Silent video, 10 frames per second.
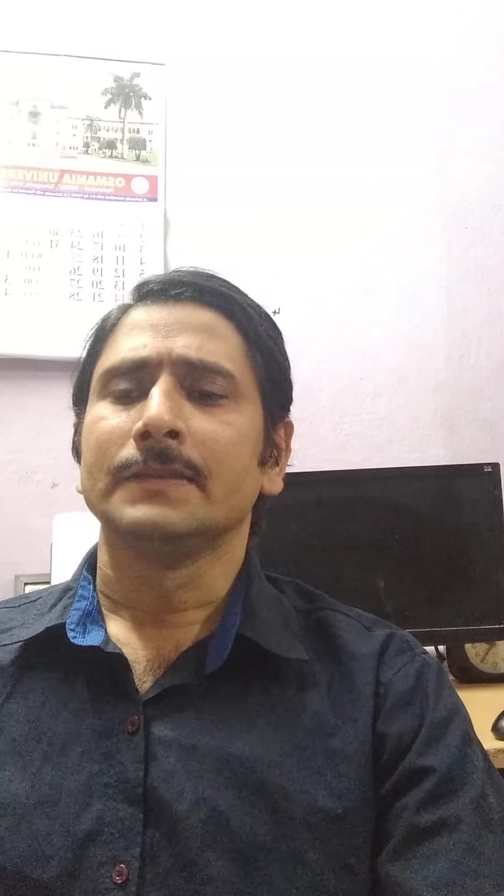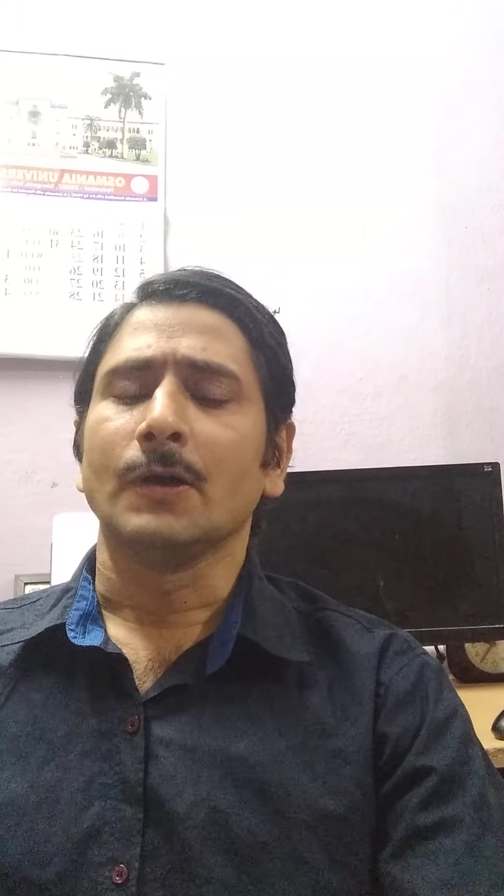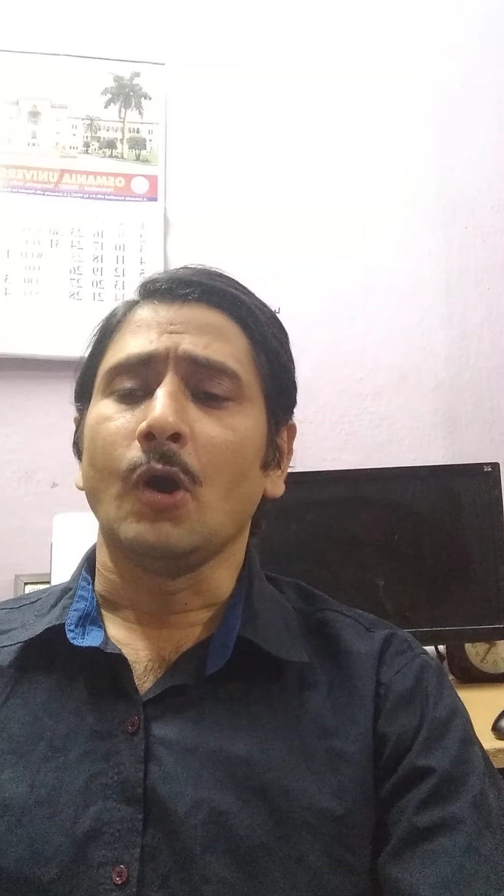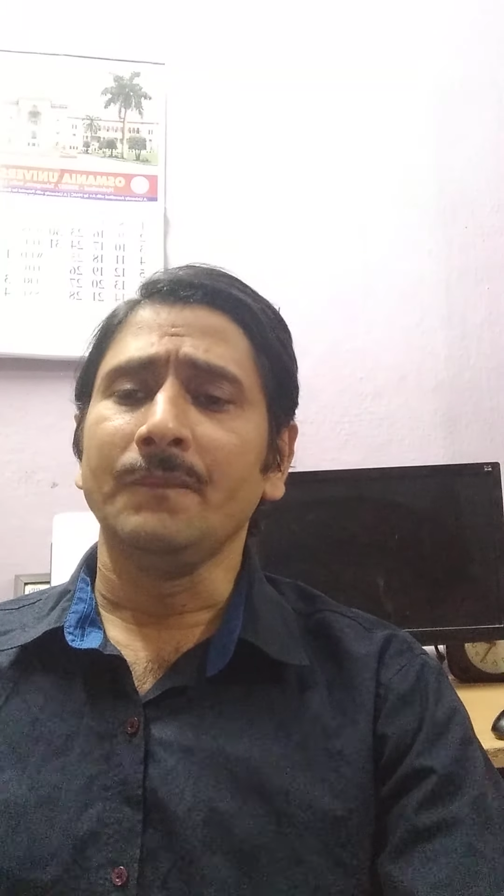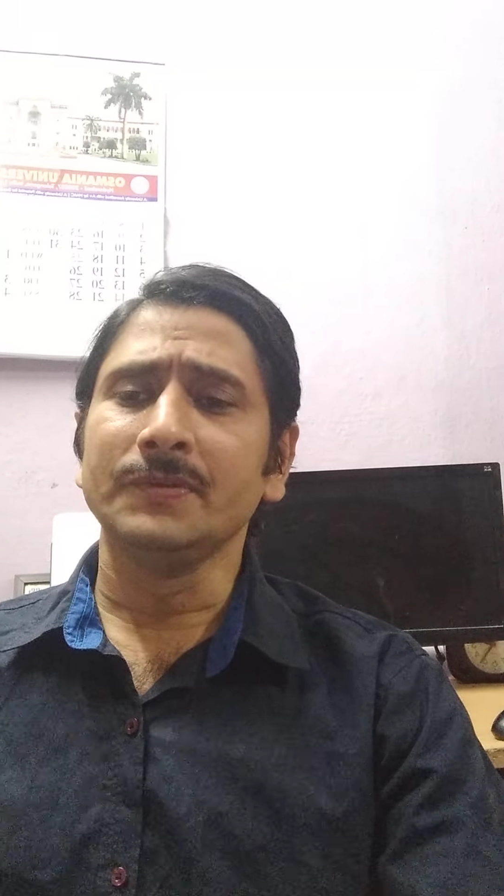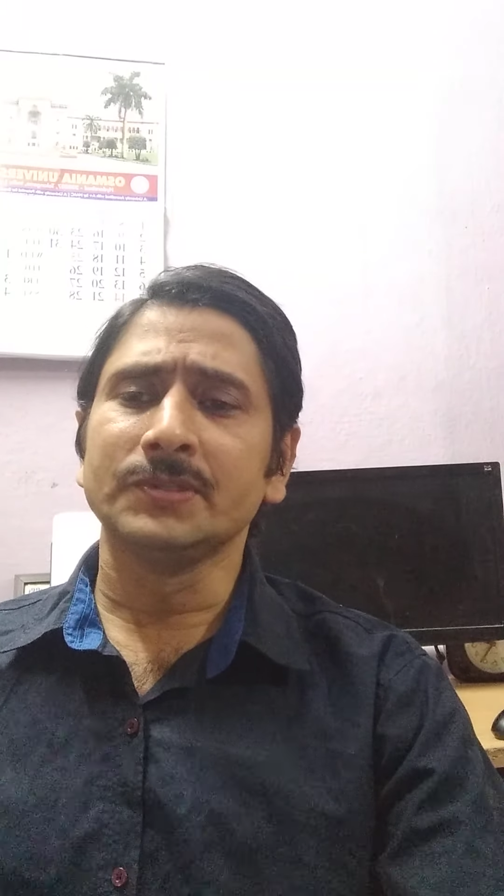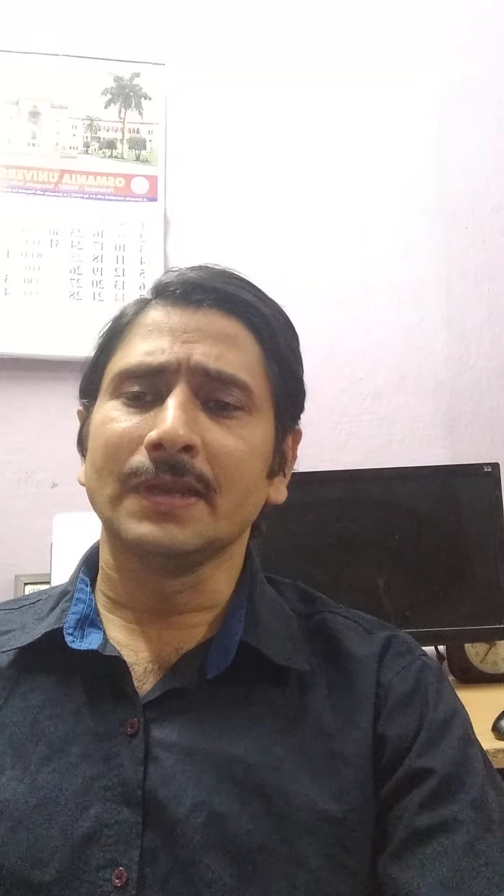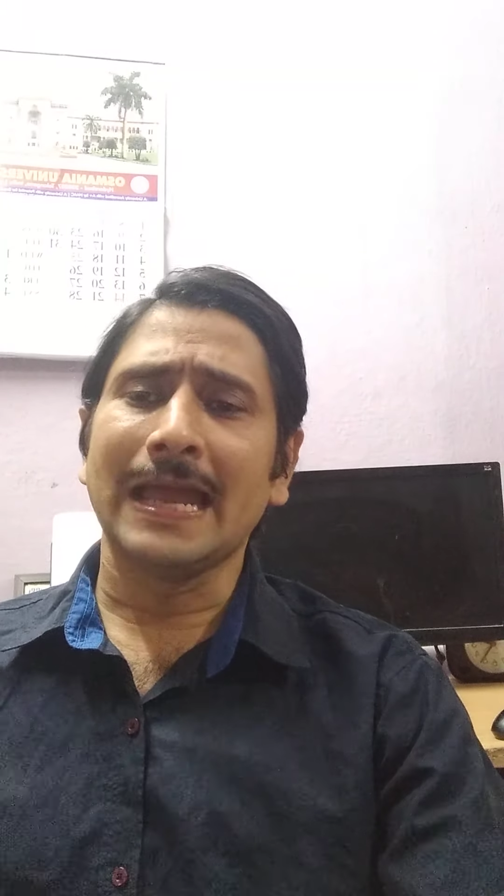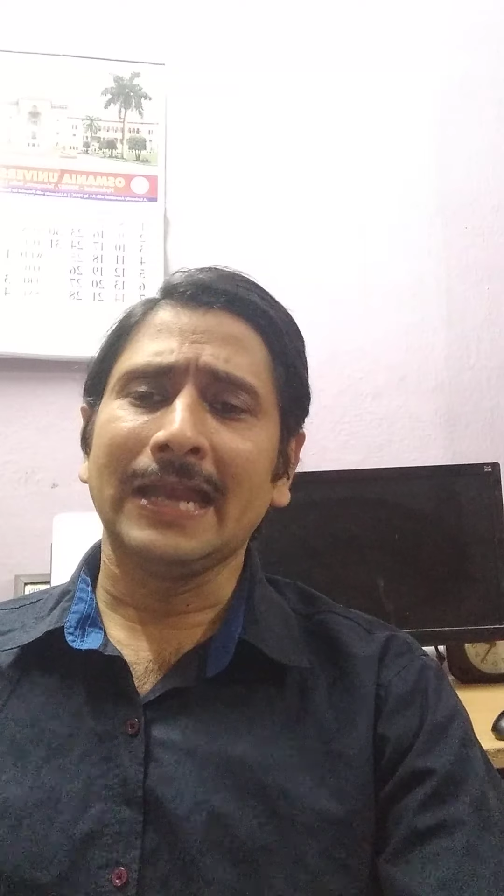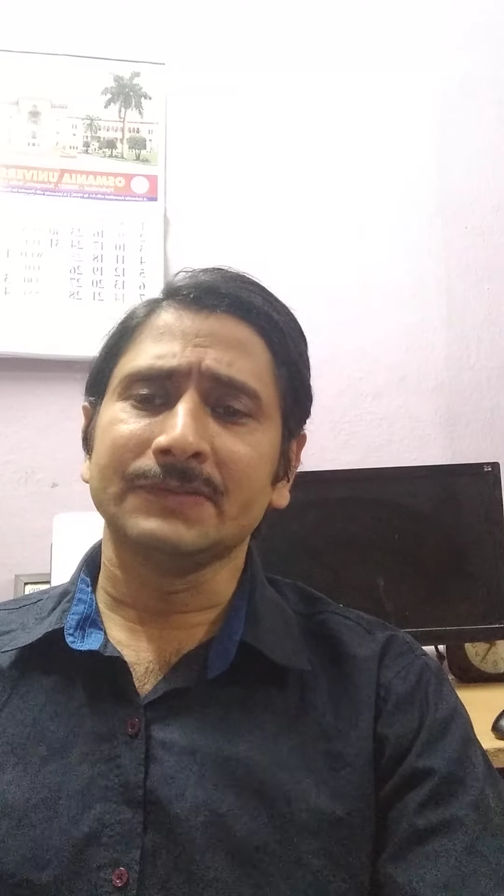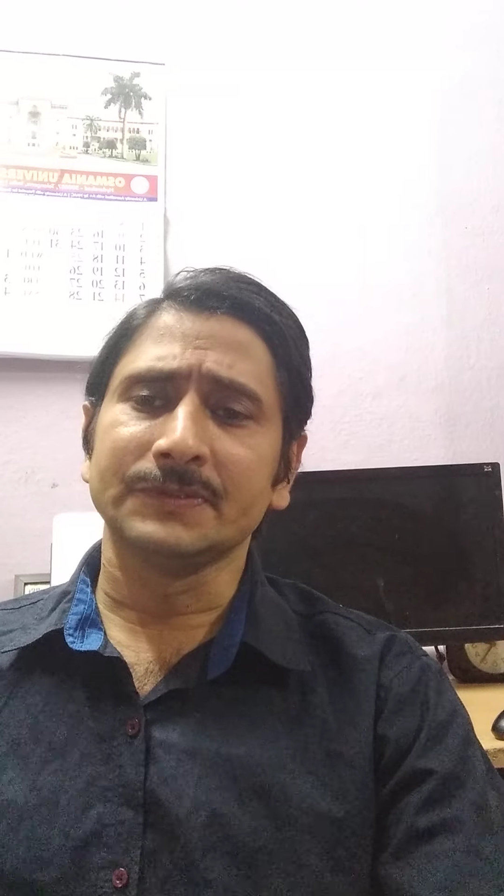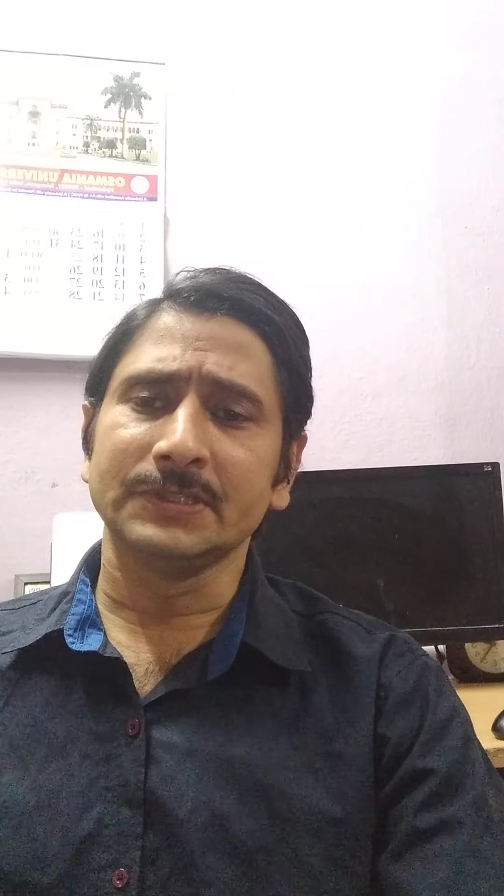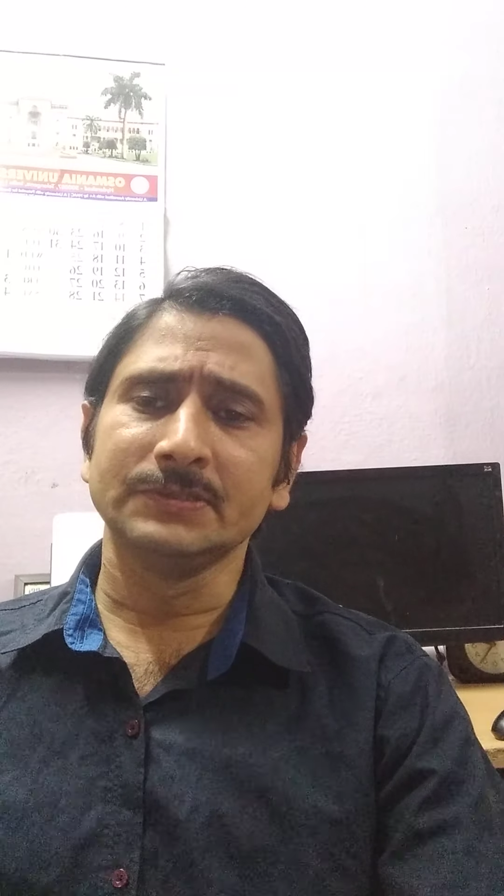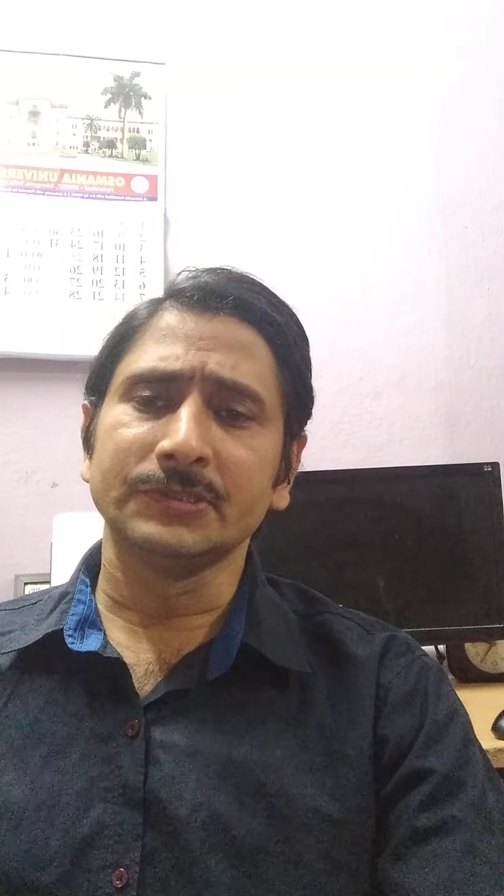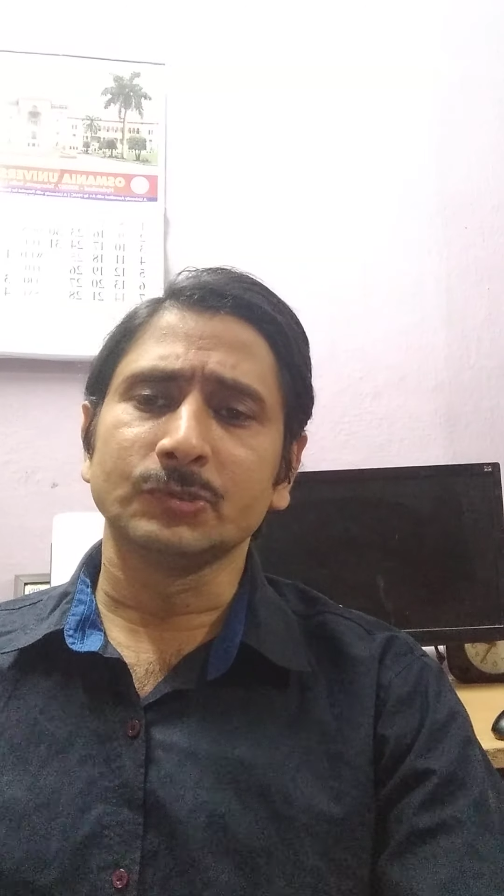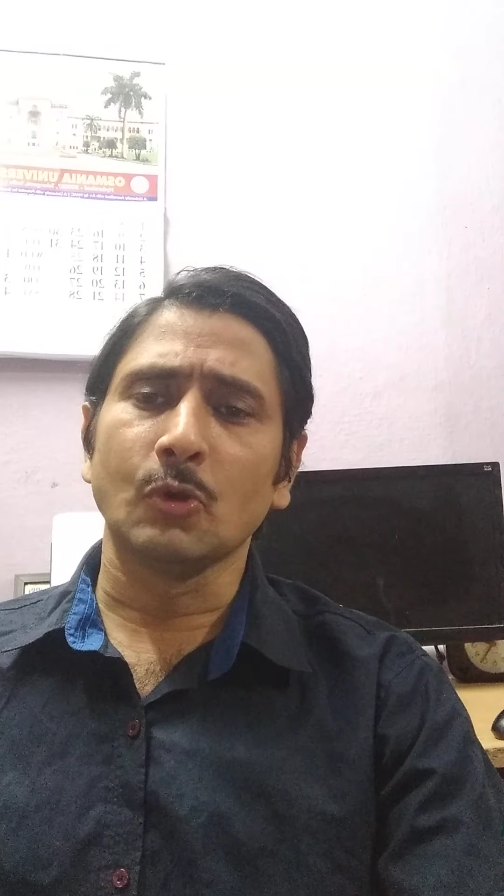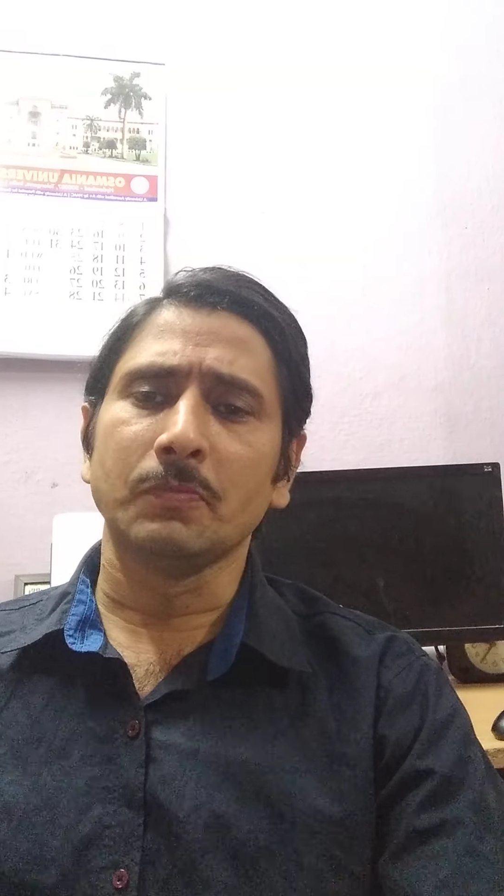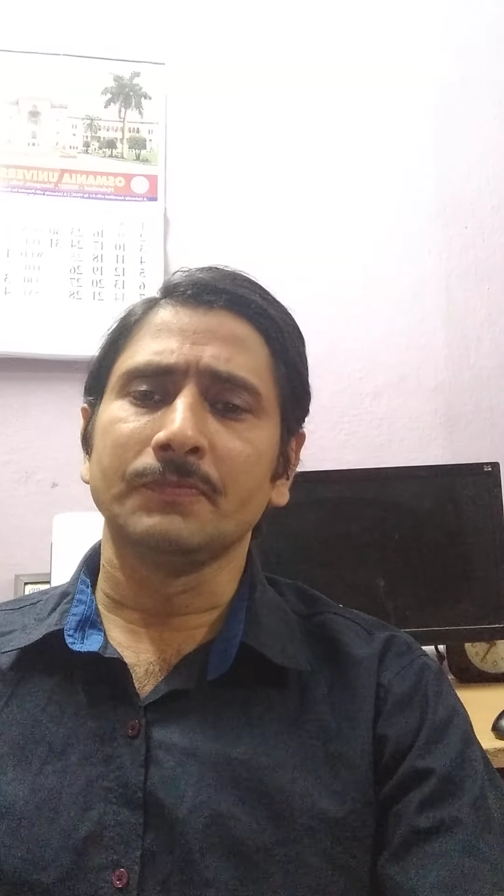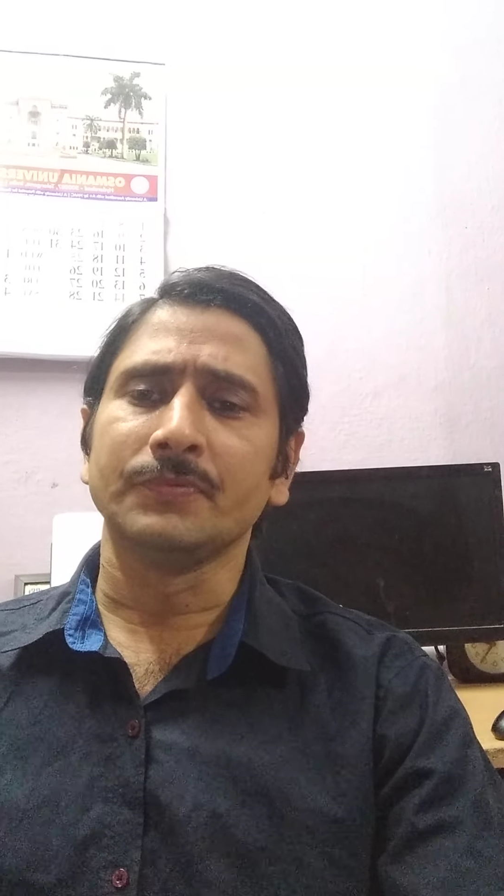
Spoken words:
The officer acts within the scope